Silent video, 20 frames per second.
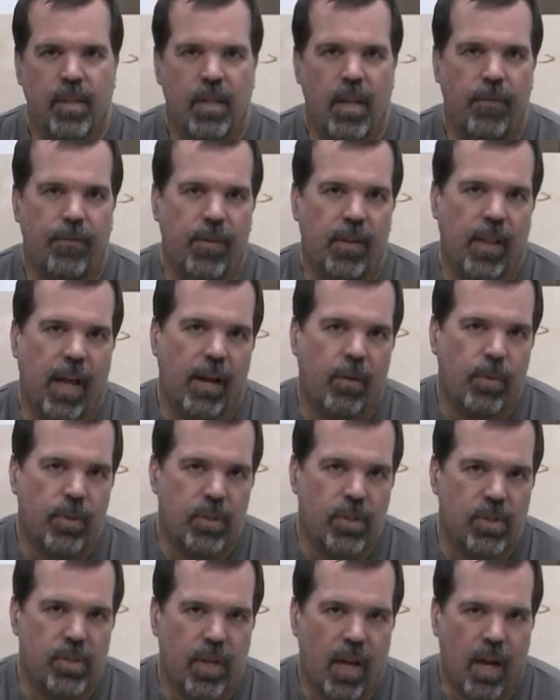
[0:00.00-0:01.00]
If you like
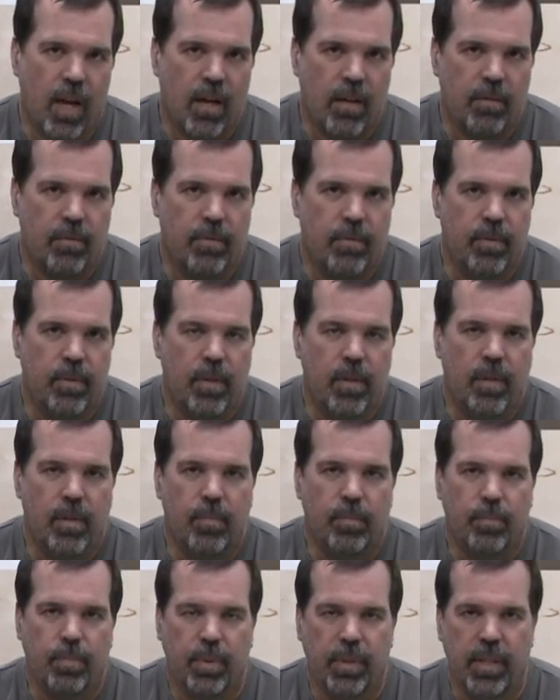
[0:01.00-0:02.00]
what you saw,
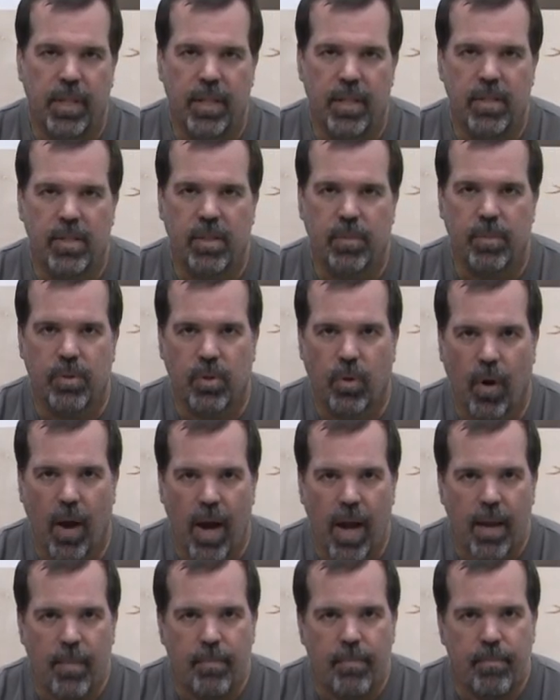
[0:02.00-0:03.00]
please
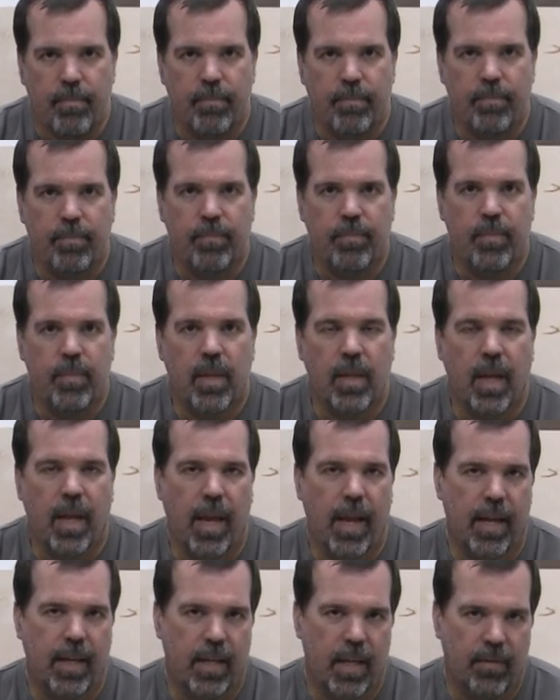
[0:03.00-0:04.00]
subscribe
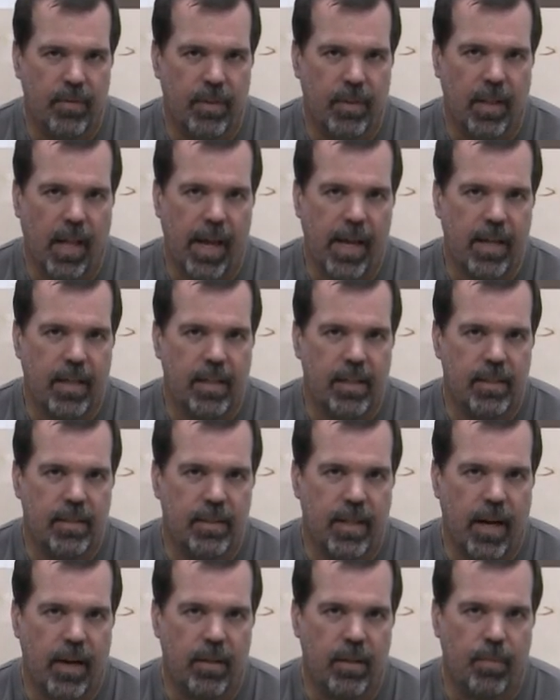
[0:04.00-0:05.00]
and give a like
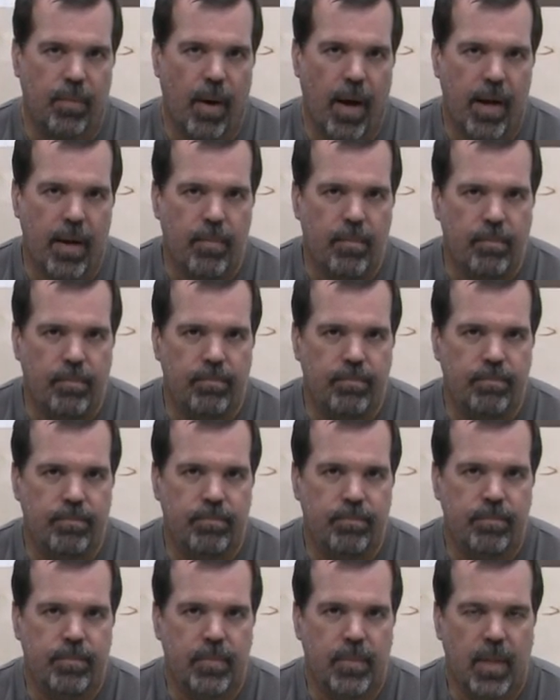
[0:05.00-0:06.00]
down the bottom.
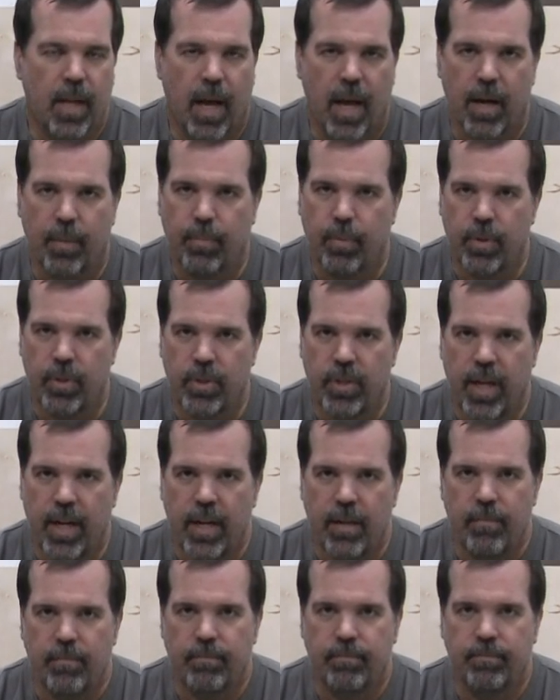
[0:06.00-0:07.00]
I'd appreciate
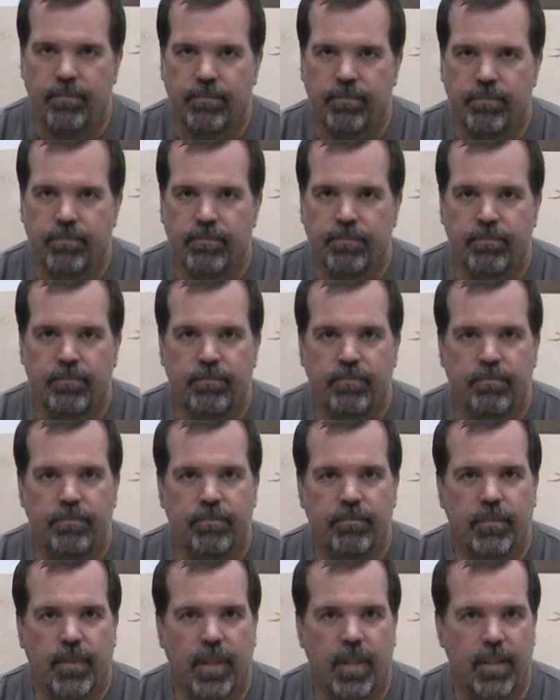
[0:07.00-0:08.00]
it.
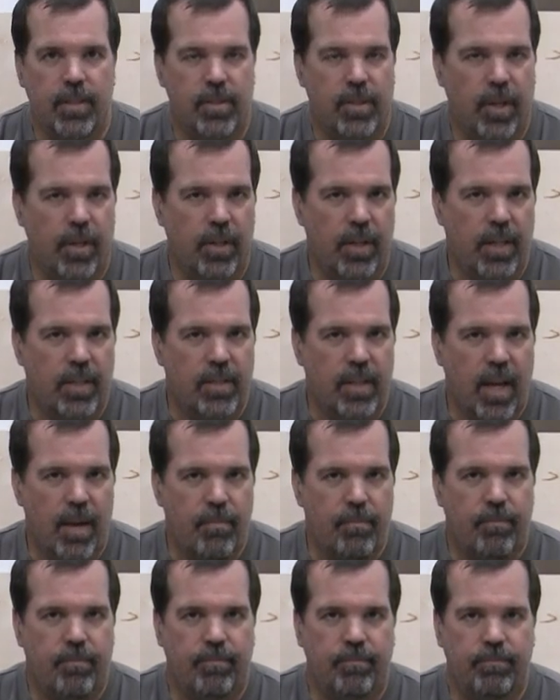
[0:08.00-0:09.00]
Until next
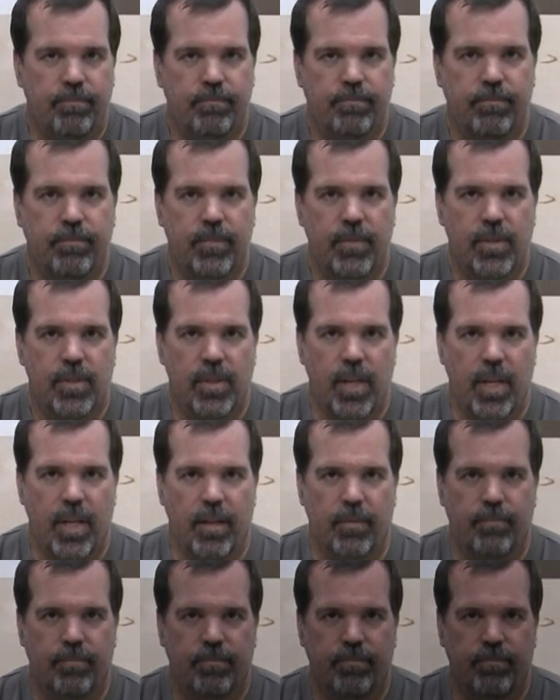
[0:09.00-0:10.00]
time, see ya.